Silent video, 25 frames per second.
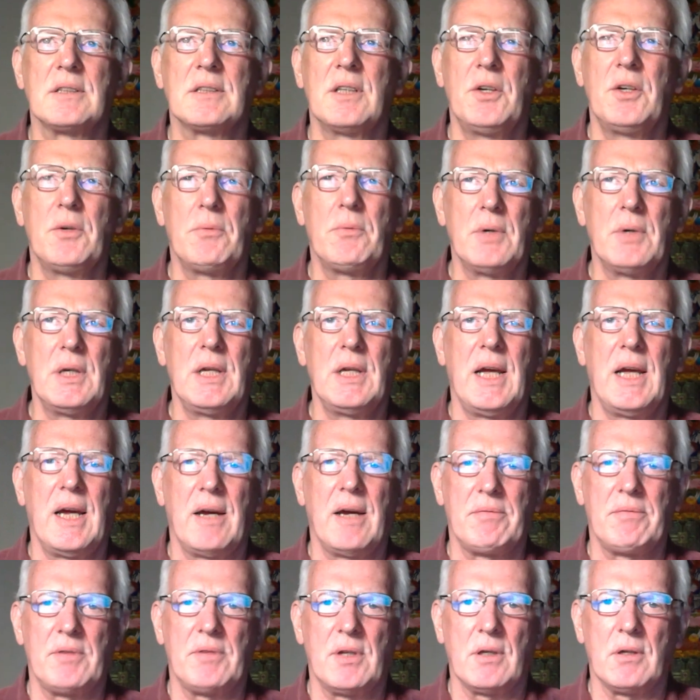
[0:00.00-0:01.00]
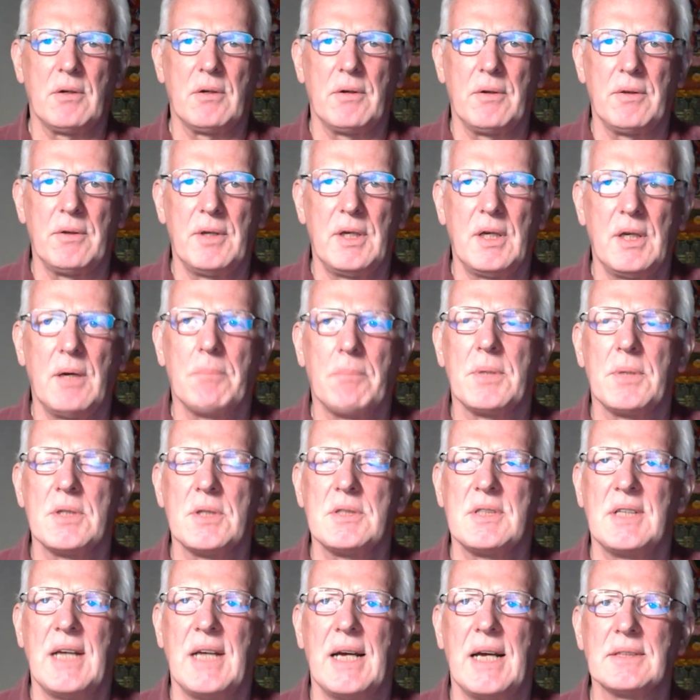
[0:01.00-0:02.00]
then you really have to learn the number
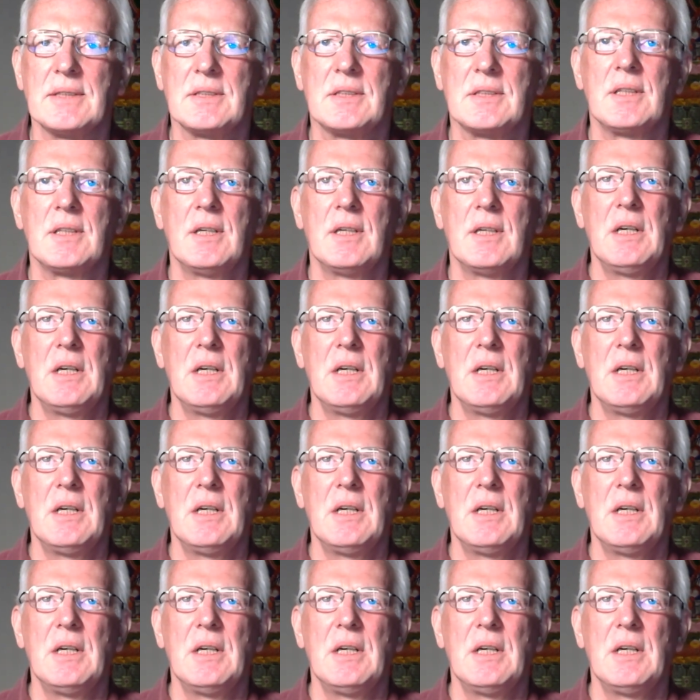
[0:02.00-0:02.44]
sets.